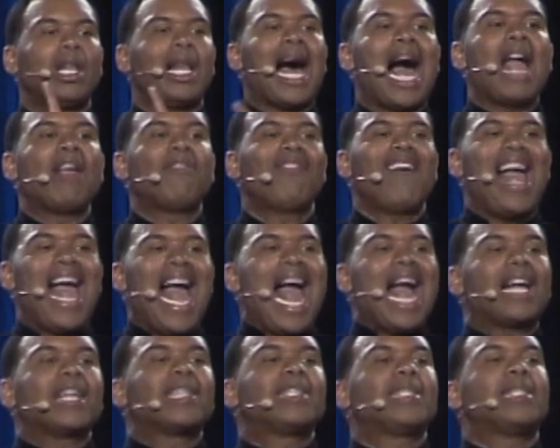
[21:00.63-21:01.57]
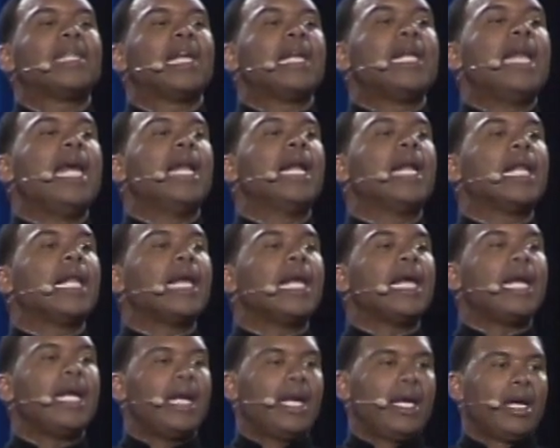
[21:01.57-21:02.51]
life
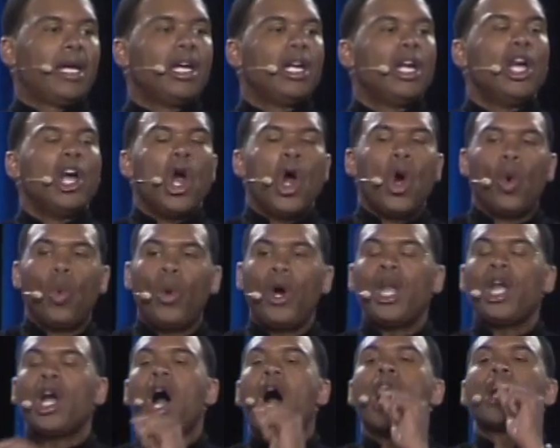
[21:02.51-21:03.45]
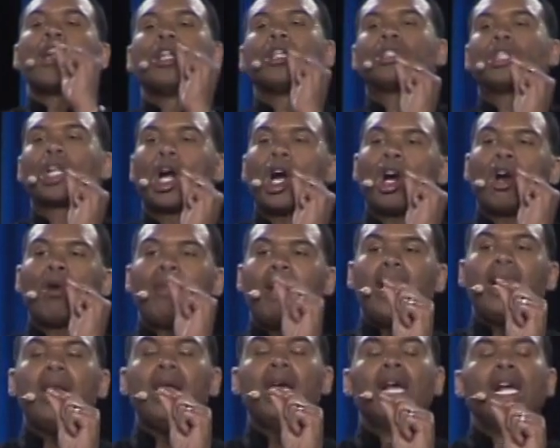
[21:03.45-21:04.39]
accidentally. We are
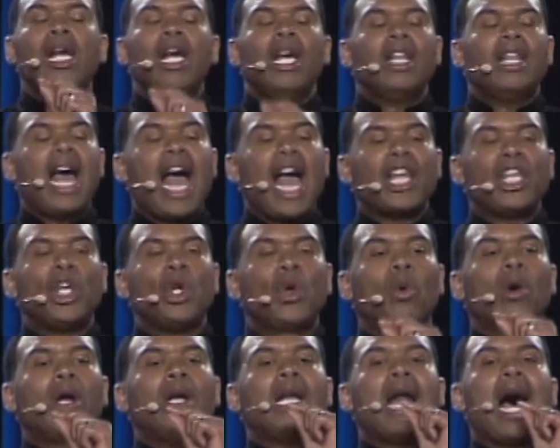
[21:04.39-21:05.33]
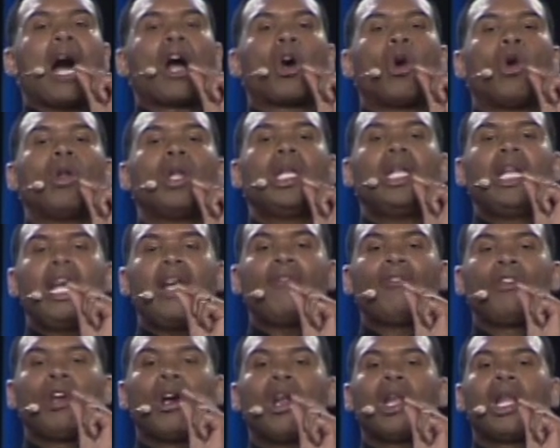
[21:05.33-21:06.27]
determined that you are not going to
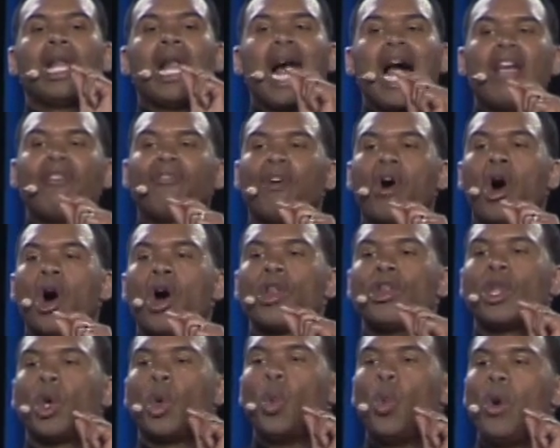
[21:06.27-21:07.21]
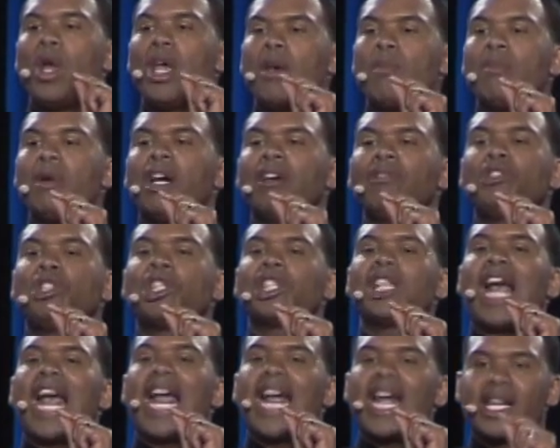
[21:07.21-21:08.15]
live your life on the whim of
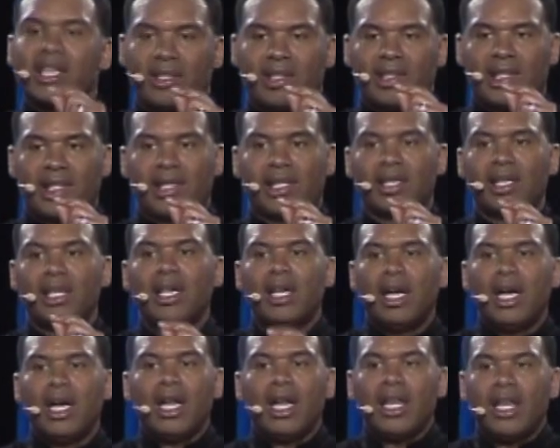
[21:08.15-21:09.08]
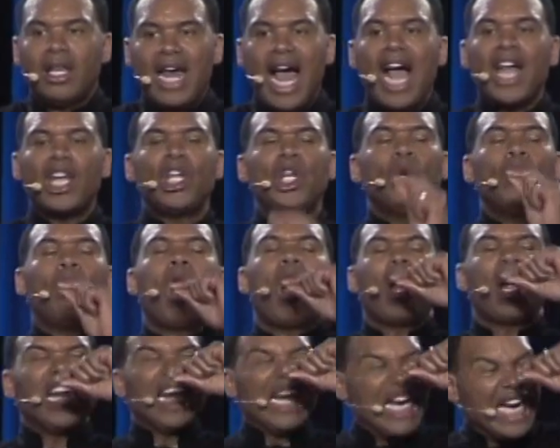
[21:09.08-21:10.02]
chance. That you
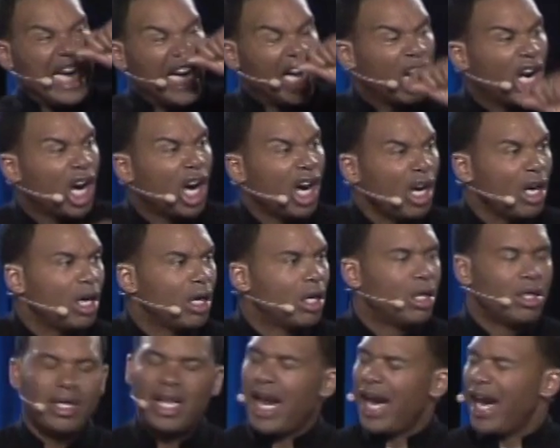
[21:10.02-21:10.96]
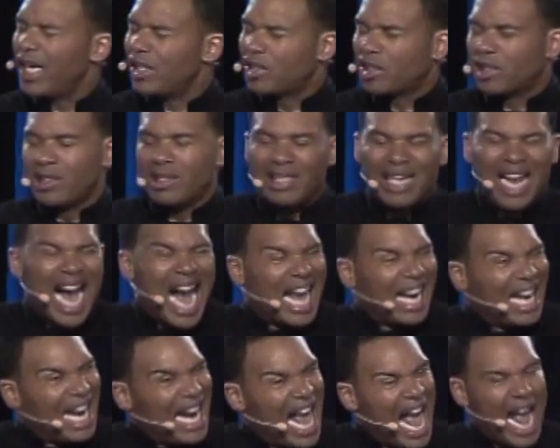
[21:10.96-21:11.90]
are here, it's
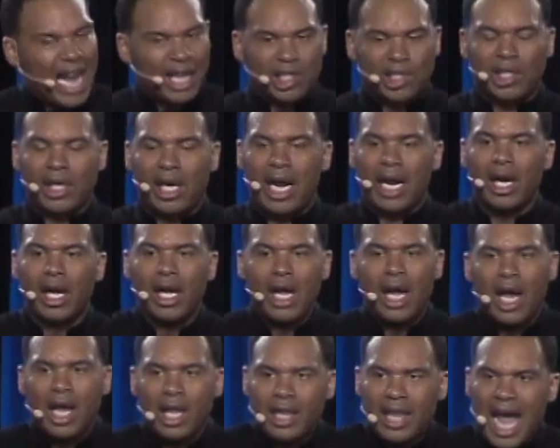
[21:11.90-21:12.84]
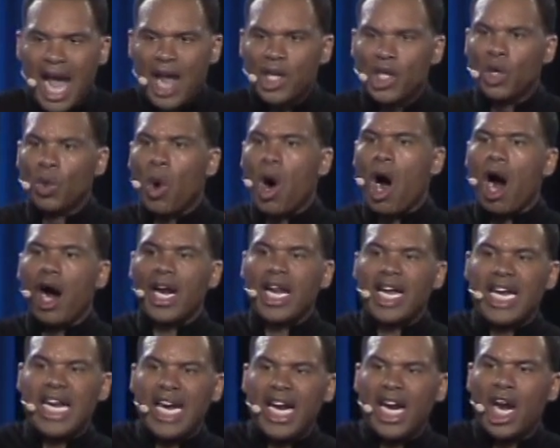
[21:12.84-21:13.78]
not an accident. That you are
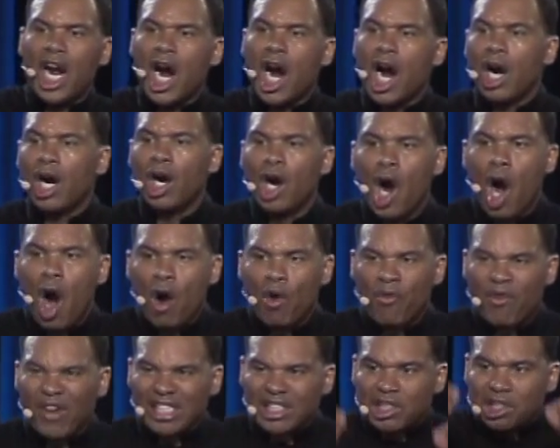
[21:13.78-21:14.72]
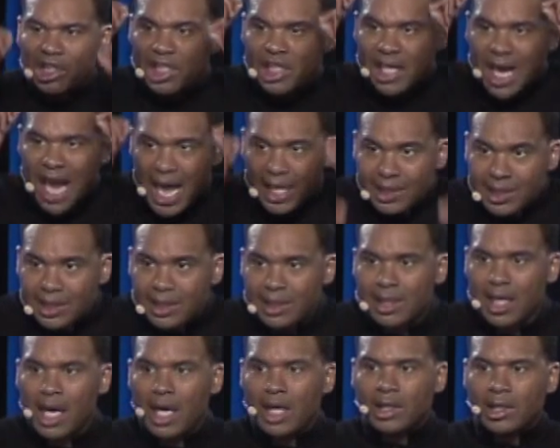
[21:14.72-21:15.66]
here for
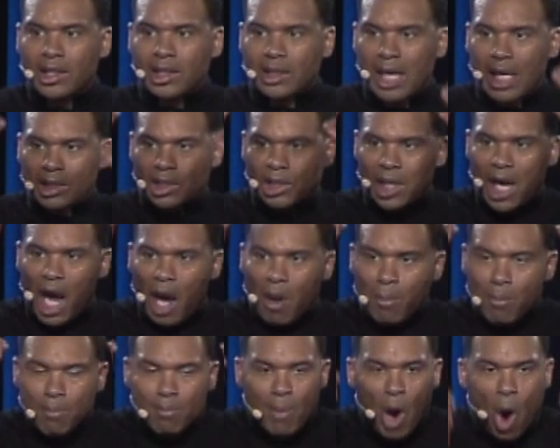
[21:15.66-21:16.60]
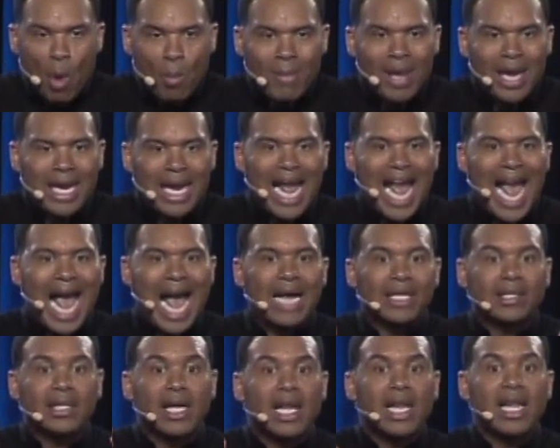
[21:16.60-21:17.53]
just such a moment
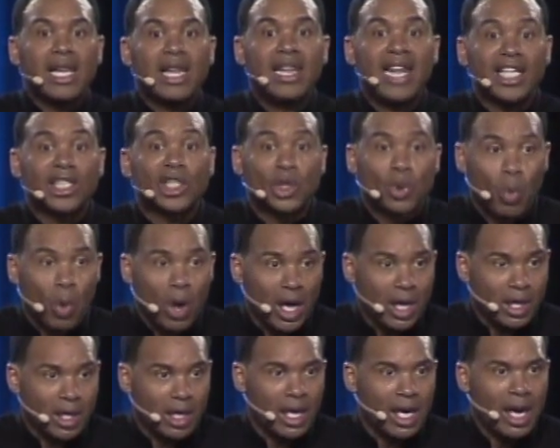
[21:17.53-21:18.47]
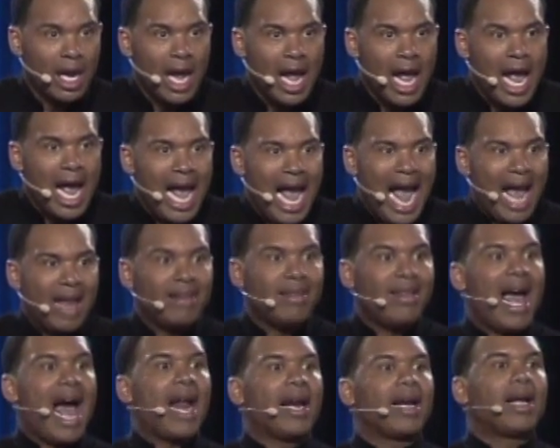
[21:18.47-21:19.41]
as this one. And
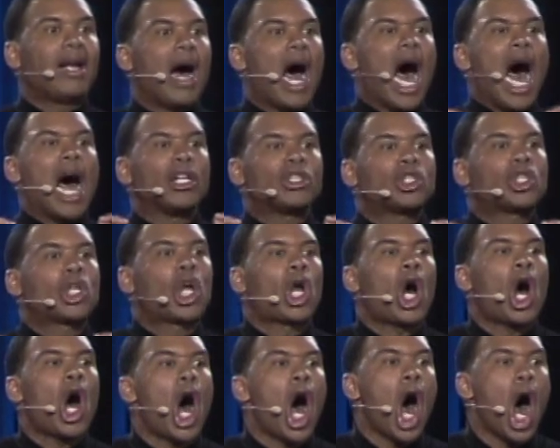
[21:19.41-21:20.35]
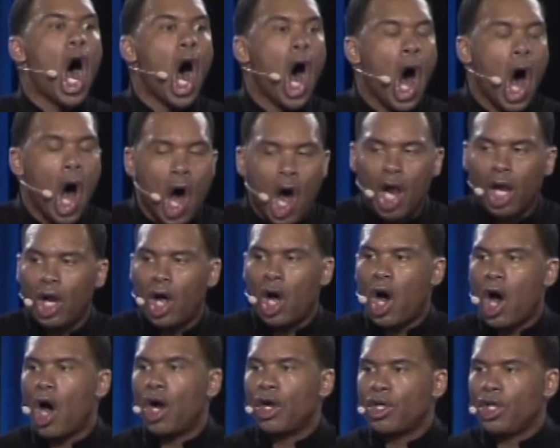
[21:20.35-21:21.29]
that God's call
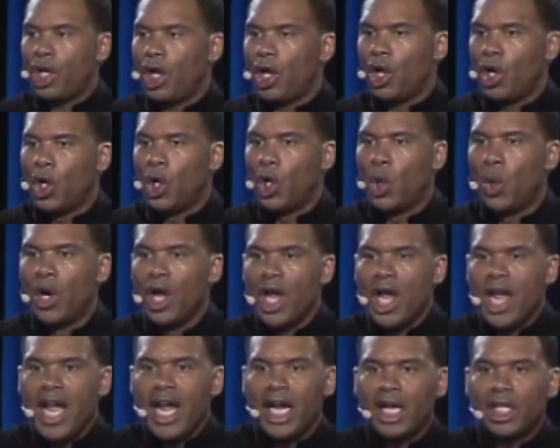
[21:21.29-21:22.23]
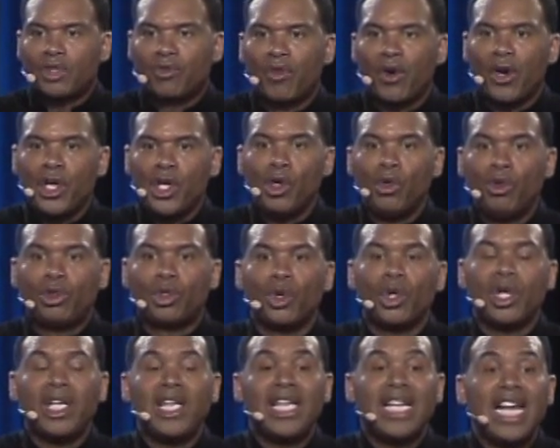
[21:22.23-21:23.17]
on you is for you to
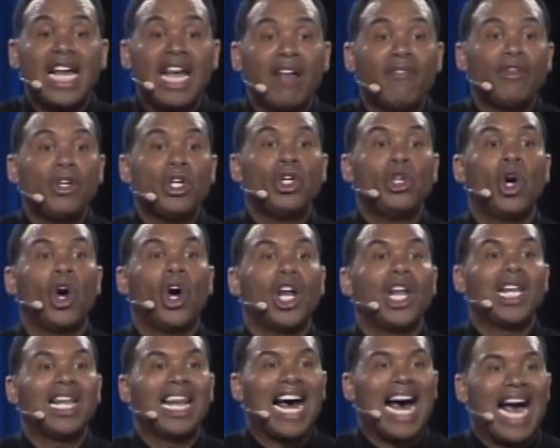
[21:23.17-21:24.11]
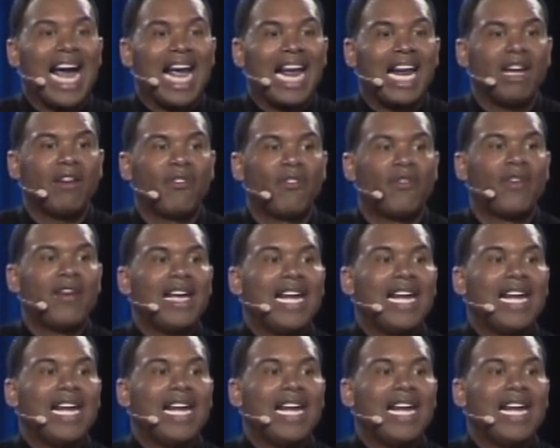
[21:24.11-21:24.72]
live your life